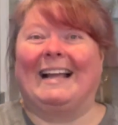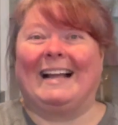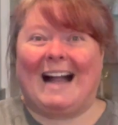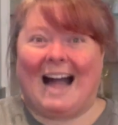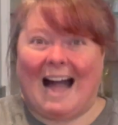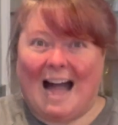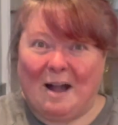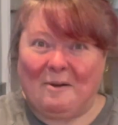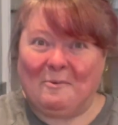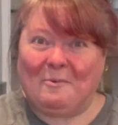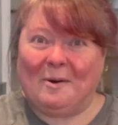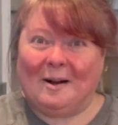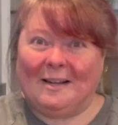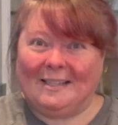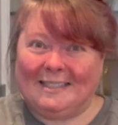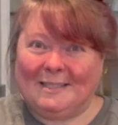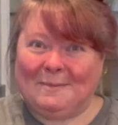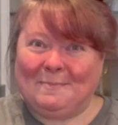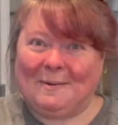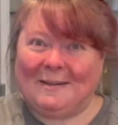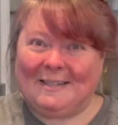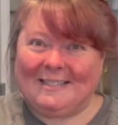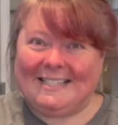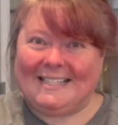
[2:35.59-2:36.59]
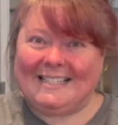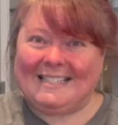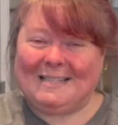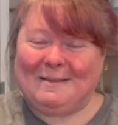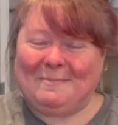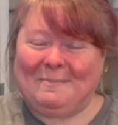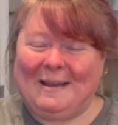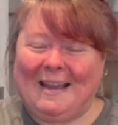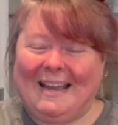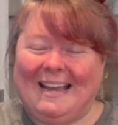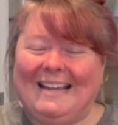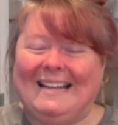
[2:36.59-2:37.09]
I want to
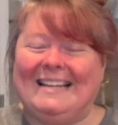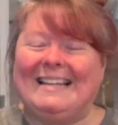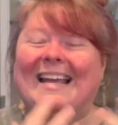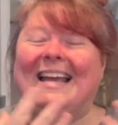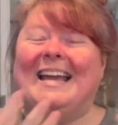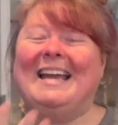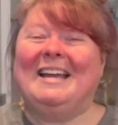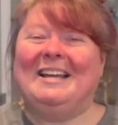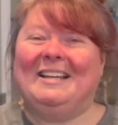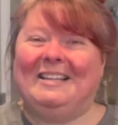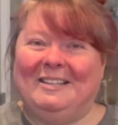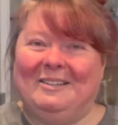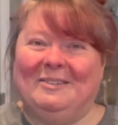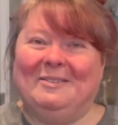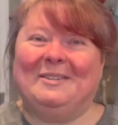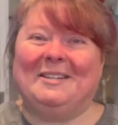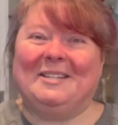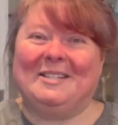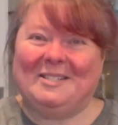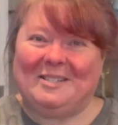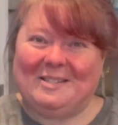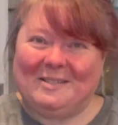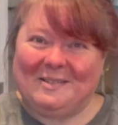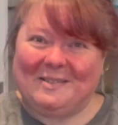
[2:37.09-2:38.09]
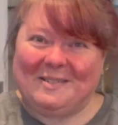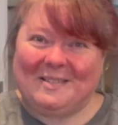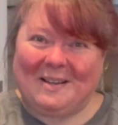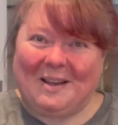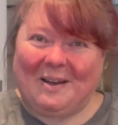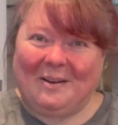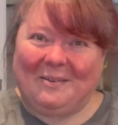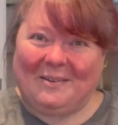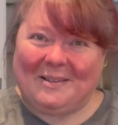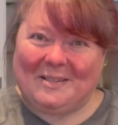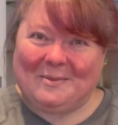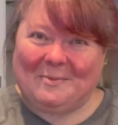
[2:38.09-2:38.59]
participate, you can do
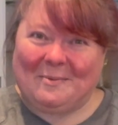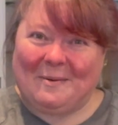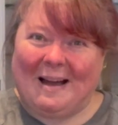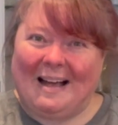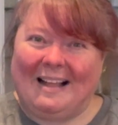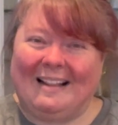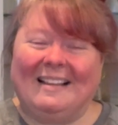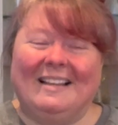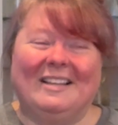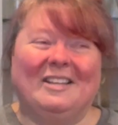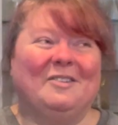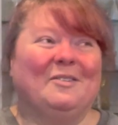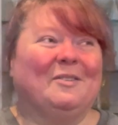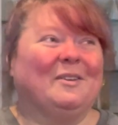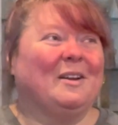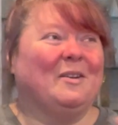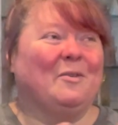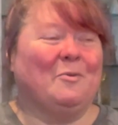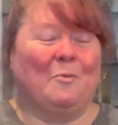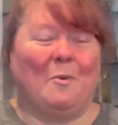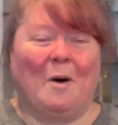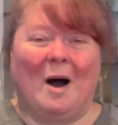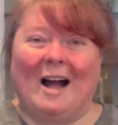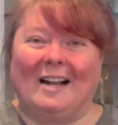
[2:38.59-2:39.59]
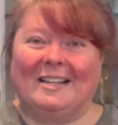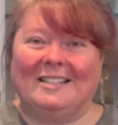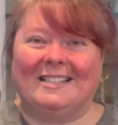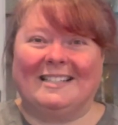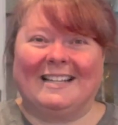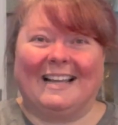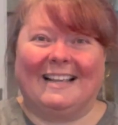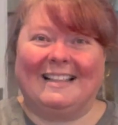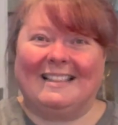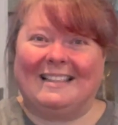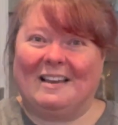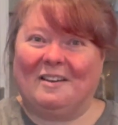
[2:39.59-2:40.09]
so as well and you can watch
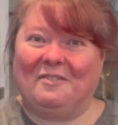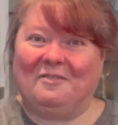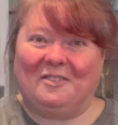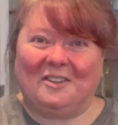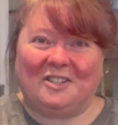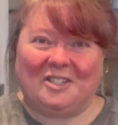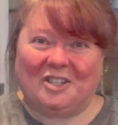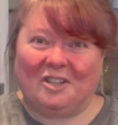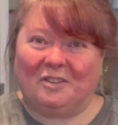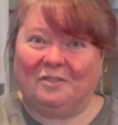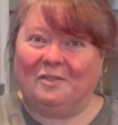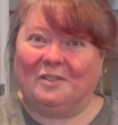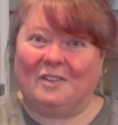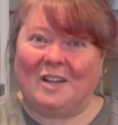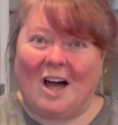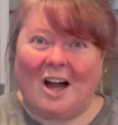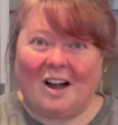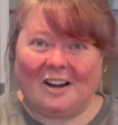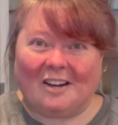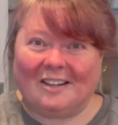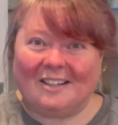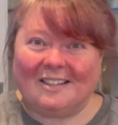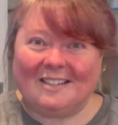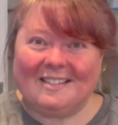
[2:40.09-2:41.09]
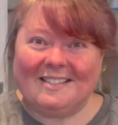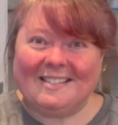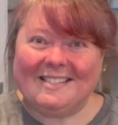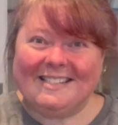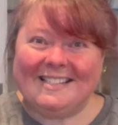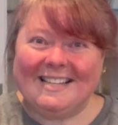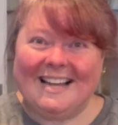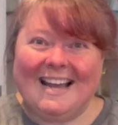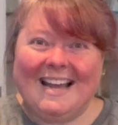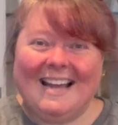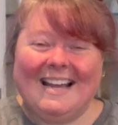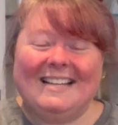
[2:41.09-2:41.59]
the official
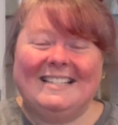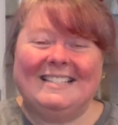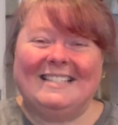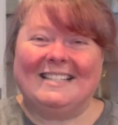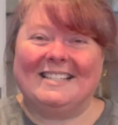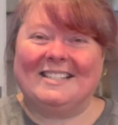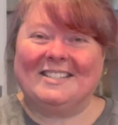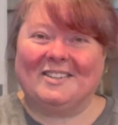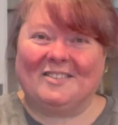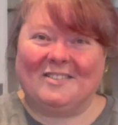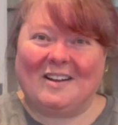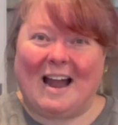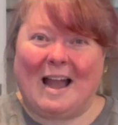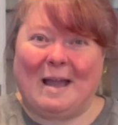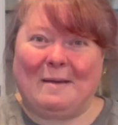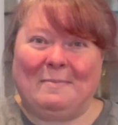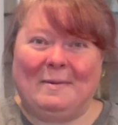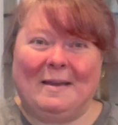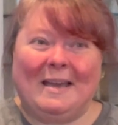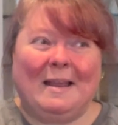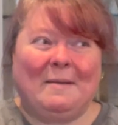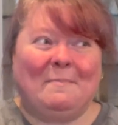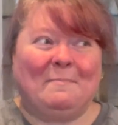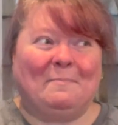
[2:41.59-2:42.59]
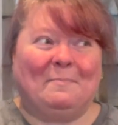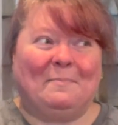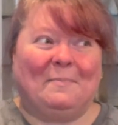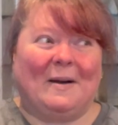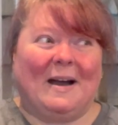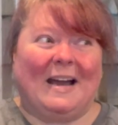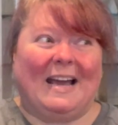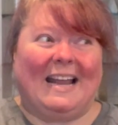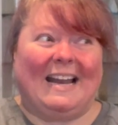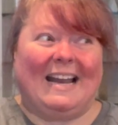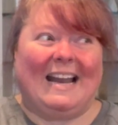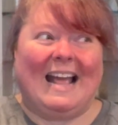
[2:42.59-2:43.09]
vloggers describe it,
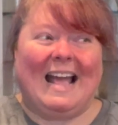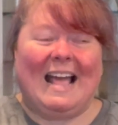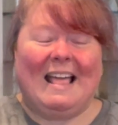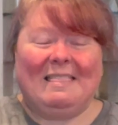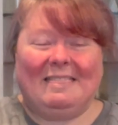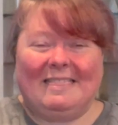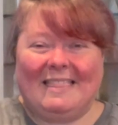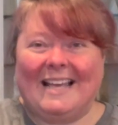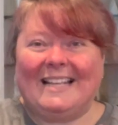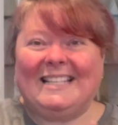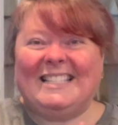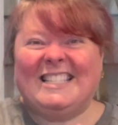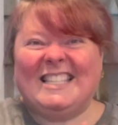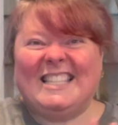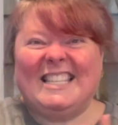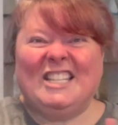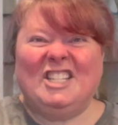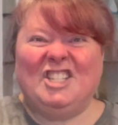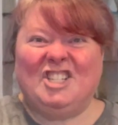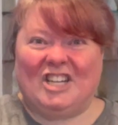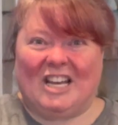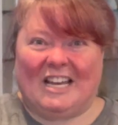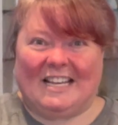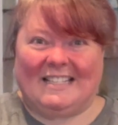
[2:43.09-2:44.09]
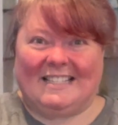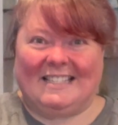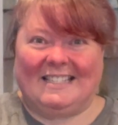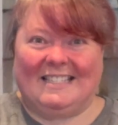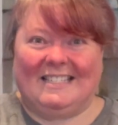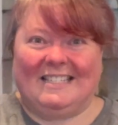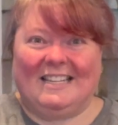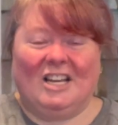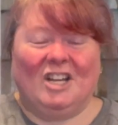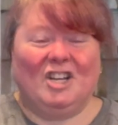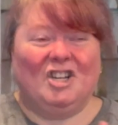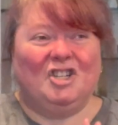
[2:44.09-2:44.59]
but that's the
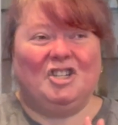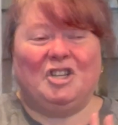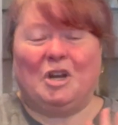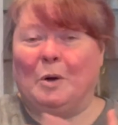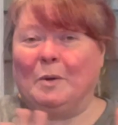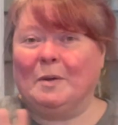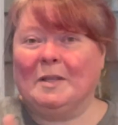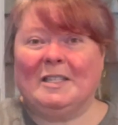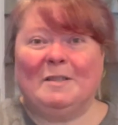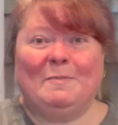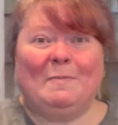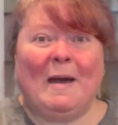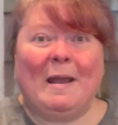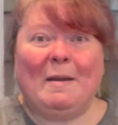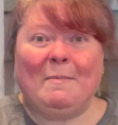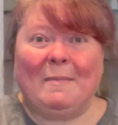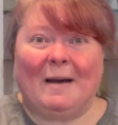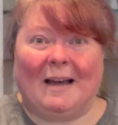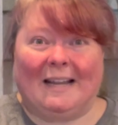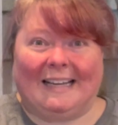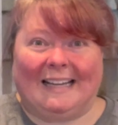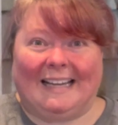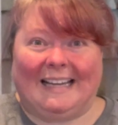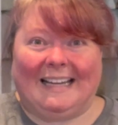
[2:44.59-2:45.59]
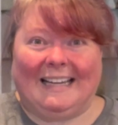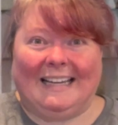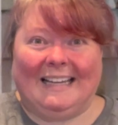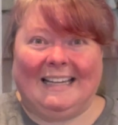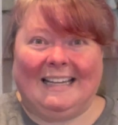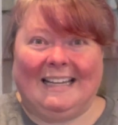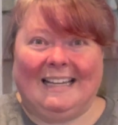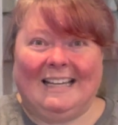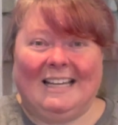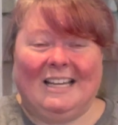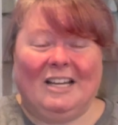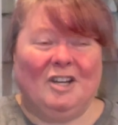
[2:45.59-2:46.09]
gist. Don't spend money,
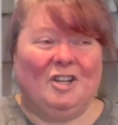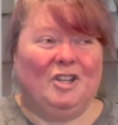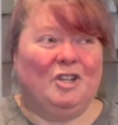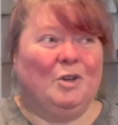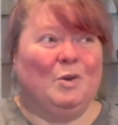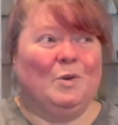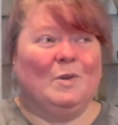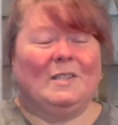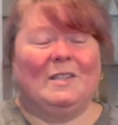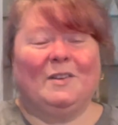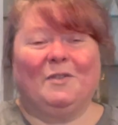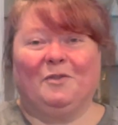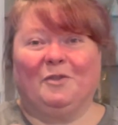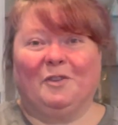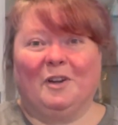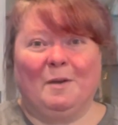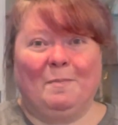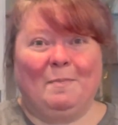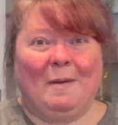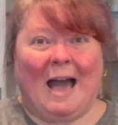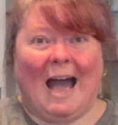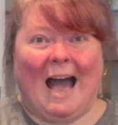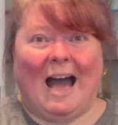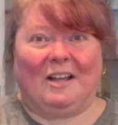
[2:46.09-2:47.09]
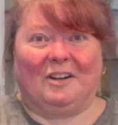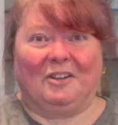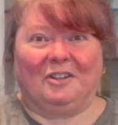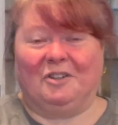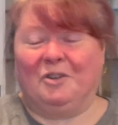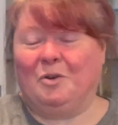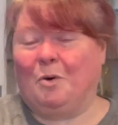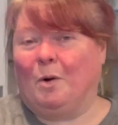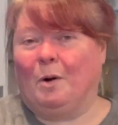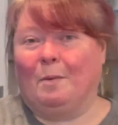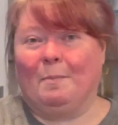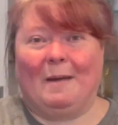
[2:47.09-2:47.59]
use a free pattern
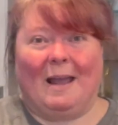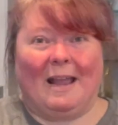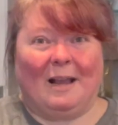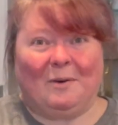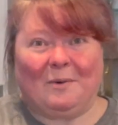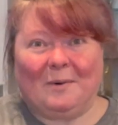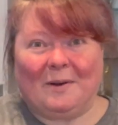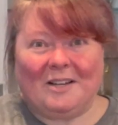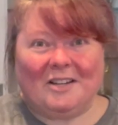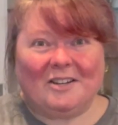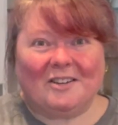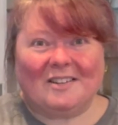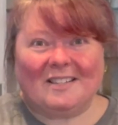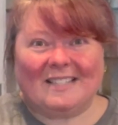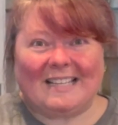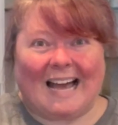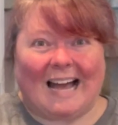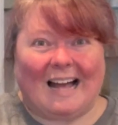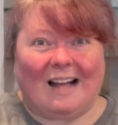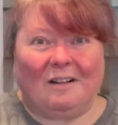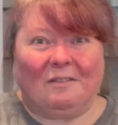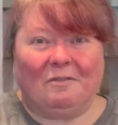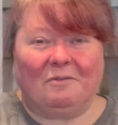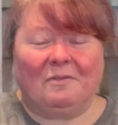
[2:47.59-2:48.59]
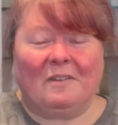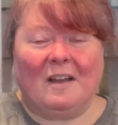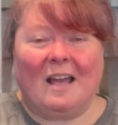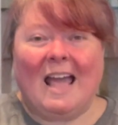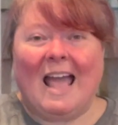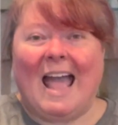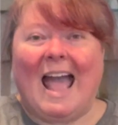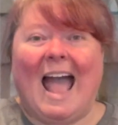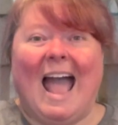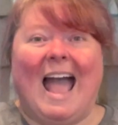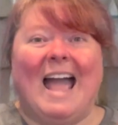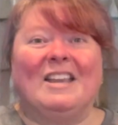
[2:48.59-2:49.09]
or make one yourself
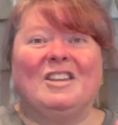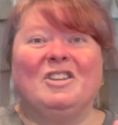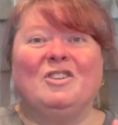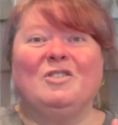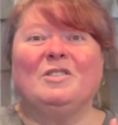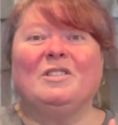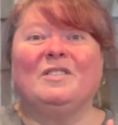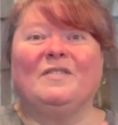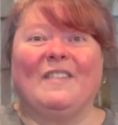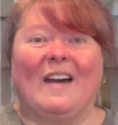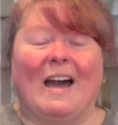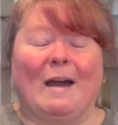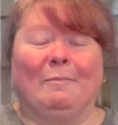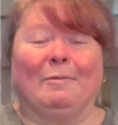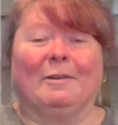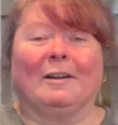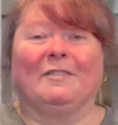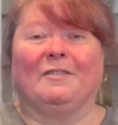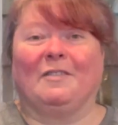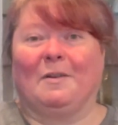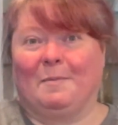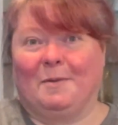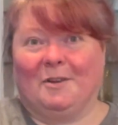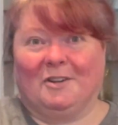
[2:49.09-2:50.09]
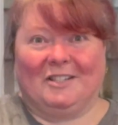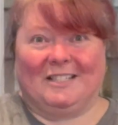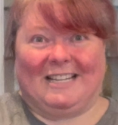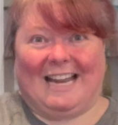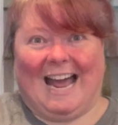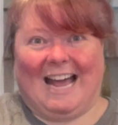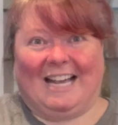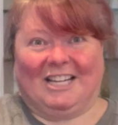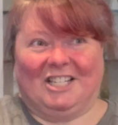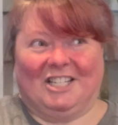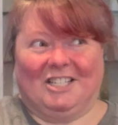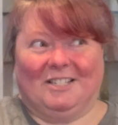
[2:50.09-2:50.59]
and use fabric from your
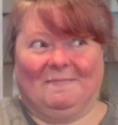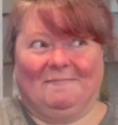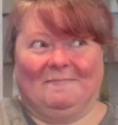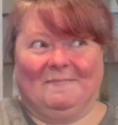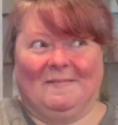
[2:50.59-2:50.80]
stash.